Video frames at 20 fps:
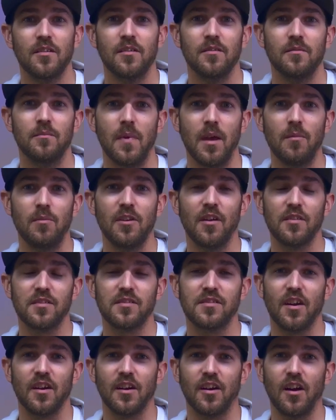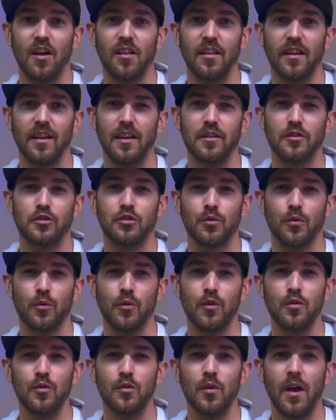Maybe I'll start calling it
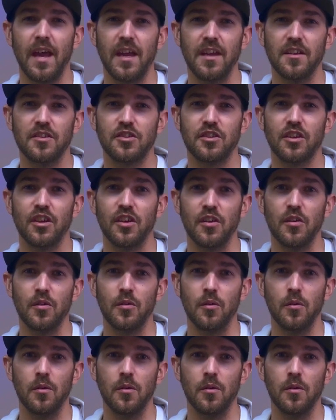True HQ.